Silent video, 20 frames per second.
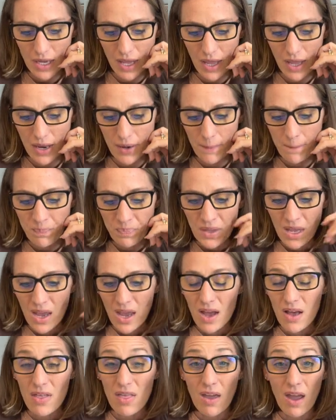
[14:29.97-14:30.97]
And
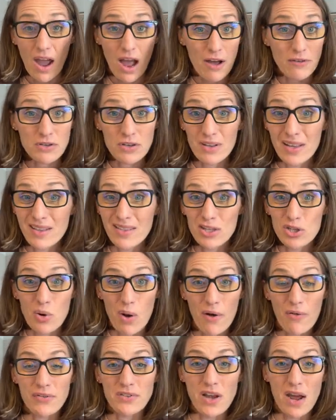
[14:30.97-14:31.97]
after like the
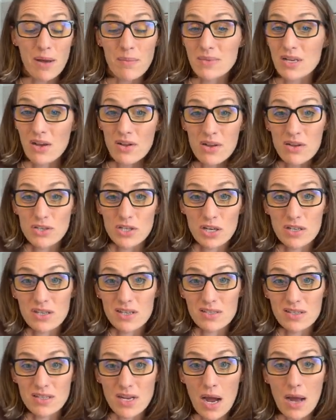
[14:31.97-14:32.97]
12th time, I'm telling you, it took a
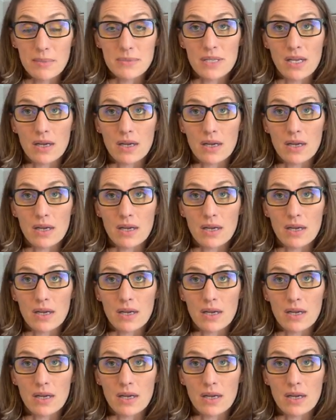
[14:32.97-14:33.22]
dozen times.